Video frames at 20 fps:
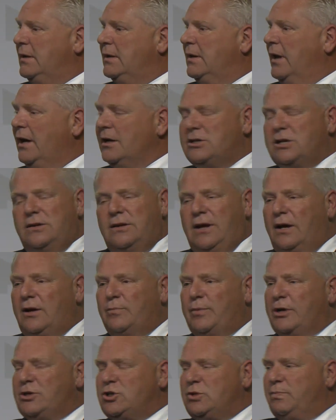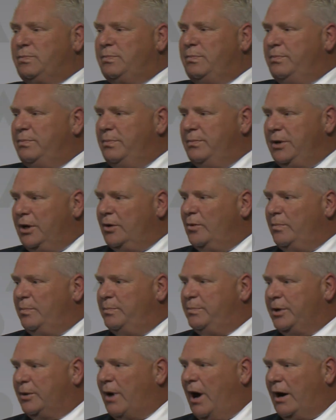Not a bunch of
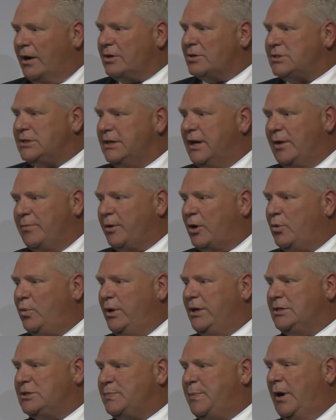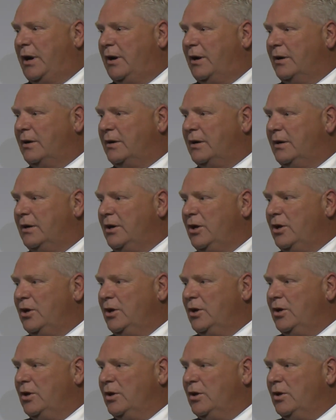bureaucracy out at Queen's Park.
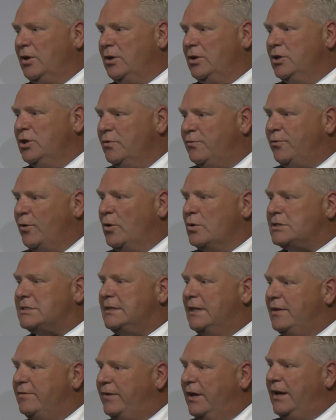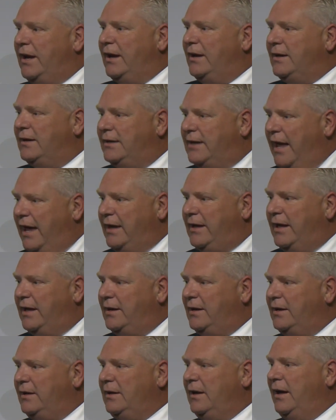You folks live it day
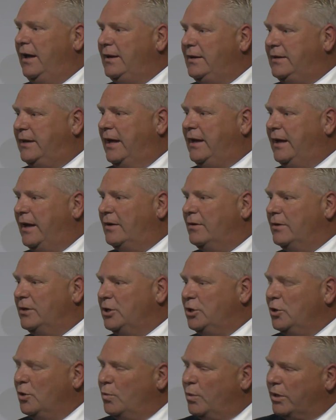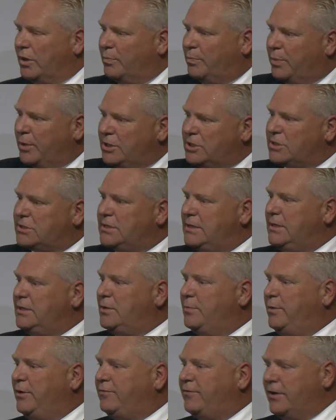in and day out. You know where the bridges need to
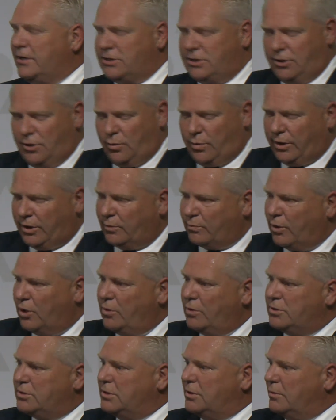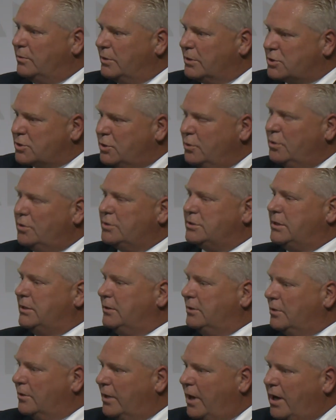be fixed, you know where the roads, you know where the schools, you
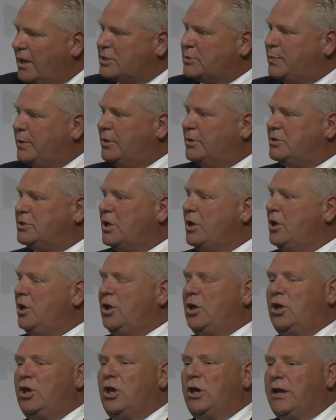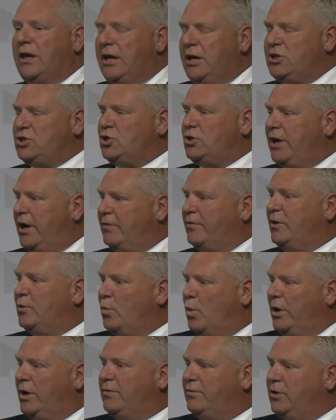need the hospitals. Each and every
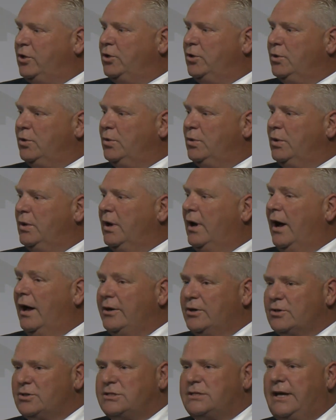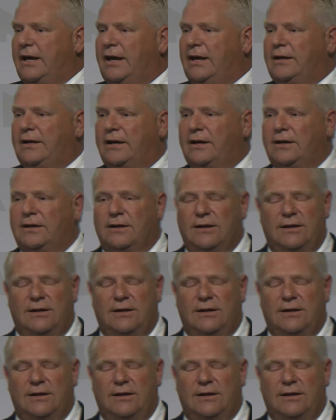one of you understand it.